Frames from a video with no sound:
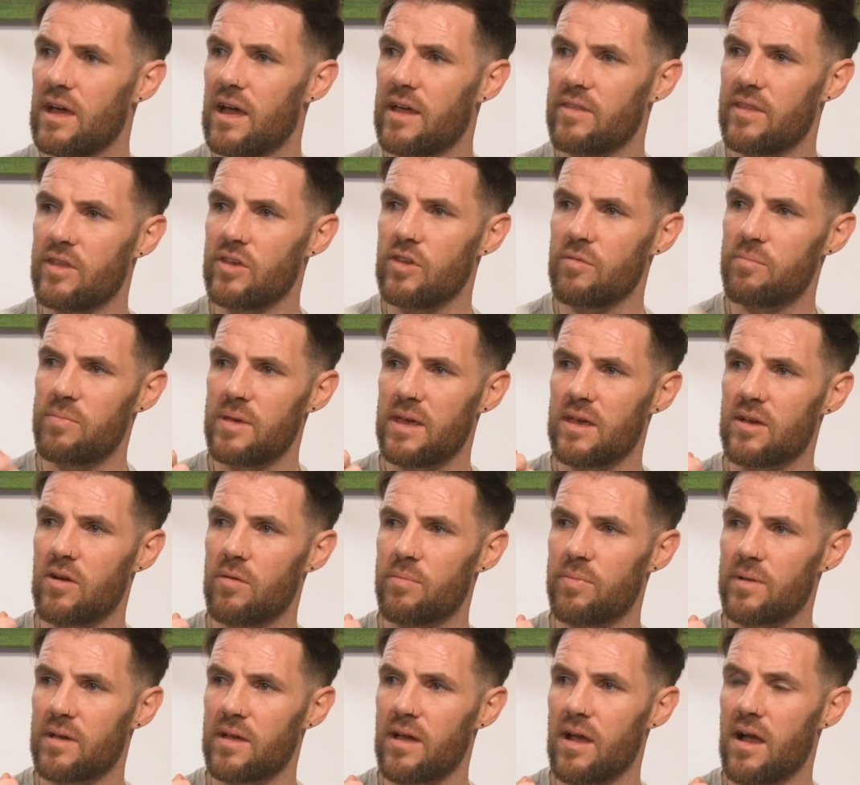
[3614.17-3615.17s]
and then you pick
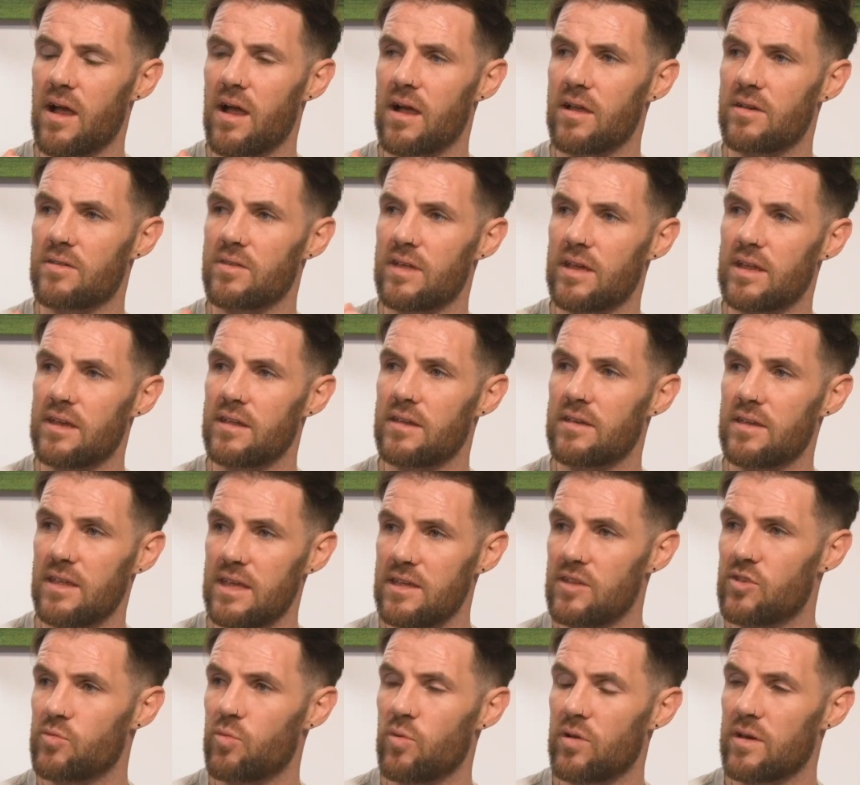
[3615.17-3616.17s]
up a card, and it,
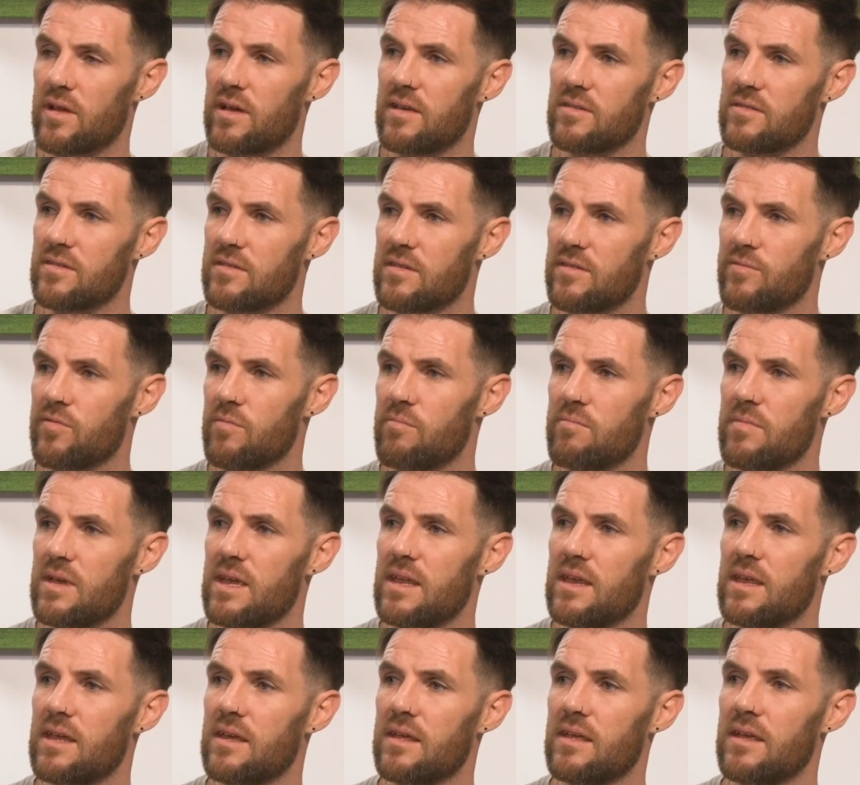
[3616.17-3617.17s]
each one has a different
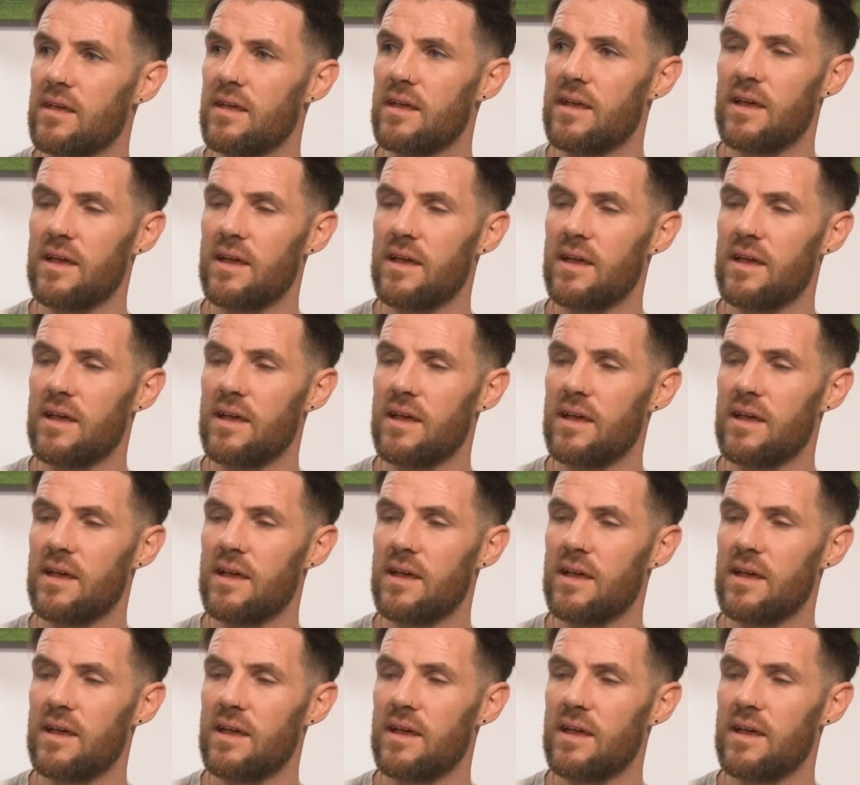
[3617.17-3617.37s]
meaning.